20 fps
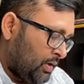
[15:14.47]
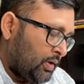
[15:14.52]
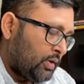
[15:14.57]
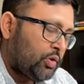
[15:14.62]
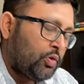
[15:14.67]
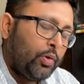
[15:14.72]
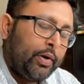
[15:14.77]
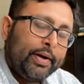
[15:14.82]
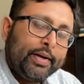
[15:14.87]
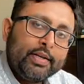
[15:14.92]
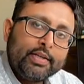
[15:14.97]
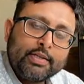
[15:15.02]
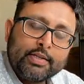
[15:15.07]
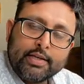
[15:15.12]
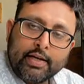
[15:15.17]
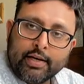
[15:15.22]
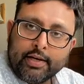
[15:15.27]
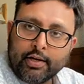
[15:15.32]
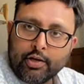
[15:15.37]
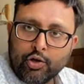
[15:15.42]
So it is
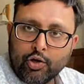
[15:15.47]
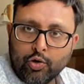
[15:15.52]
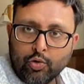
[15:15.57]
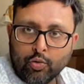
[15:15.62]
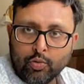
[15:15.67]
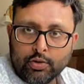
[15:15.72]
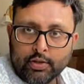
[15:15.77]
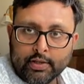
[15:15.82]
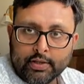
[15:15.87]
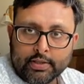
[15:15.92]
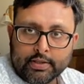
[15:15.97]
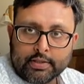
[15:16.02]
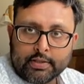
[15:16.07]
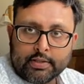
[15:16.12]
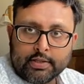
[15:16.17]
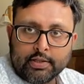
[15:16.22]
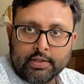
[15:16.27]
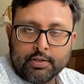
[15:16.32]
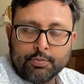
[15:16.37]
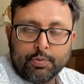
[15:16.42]
telling you the
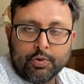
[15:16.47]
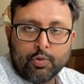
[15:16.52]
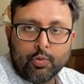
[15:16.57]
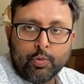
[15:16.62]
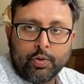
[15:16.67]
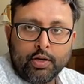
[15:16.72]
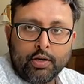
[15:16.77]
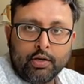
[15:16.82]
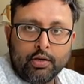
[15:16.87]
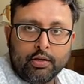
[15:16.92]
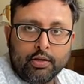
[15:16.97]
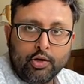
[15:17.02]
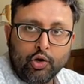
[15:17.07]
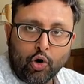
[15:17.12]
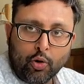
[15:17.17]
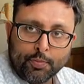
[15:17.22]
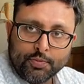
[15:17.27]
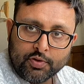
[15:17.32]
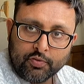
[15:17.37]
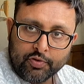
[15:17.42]
distance between the
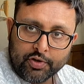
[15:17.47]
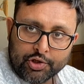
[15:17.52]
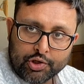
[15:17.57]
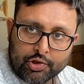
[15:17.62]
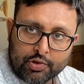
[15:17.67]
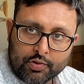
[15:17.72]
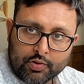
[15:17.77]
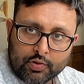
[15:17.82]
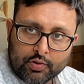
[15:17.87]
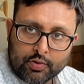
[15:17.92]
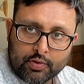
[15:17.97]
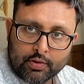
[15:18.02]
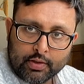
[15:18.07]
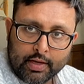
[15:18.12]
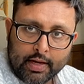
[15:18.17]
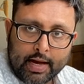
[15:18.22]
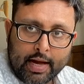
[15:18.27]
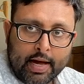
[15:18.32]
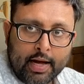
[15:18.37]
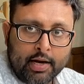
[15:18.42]
observations
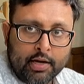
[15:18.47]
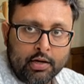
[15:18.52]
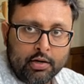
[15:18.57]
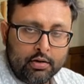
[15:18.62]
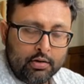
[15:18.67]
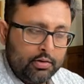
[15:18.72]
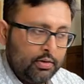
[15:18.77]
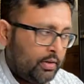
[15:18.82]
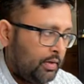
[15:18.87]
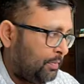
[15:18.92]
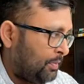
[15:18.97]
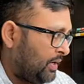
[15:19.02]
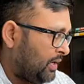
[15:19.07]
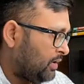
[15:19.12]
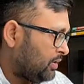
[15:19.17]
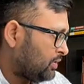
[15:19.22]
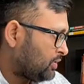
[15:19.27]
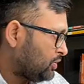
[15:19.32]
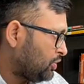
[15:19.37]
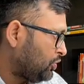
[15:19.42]
and the
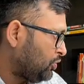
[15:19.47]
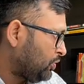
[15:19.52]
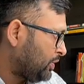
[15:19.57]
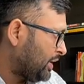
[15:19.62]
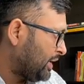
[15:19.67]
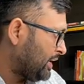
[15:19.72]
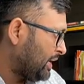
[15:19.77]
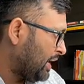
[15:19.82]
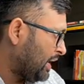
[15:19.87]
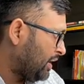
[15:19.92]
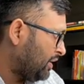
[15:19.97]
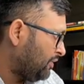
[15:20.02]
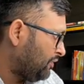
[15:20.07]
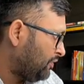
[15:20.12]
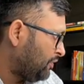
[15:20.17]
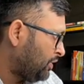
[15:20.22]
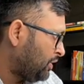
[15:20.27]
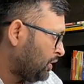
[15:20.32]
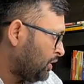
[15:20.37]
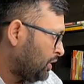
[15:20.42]
mean. So you can
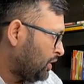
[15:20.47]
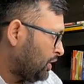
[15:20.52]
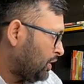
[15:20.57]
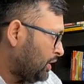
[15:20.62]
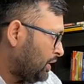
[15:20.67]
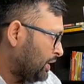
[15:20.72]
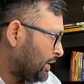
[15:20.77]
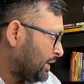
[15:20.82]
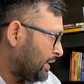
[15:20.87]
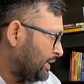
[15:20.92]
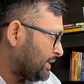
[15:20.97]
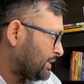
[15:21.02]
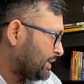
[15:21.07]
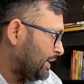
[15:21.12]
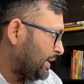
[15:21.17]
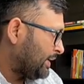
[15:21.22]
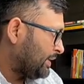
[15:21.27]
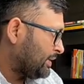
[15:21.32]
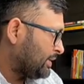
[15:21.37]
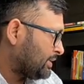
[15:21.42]
have a case
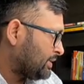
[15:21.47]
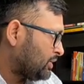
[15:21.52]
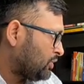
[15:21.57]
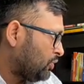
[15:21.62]
like this.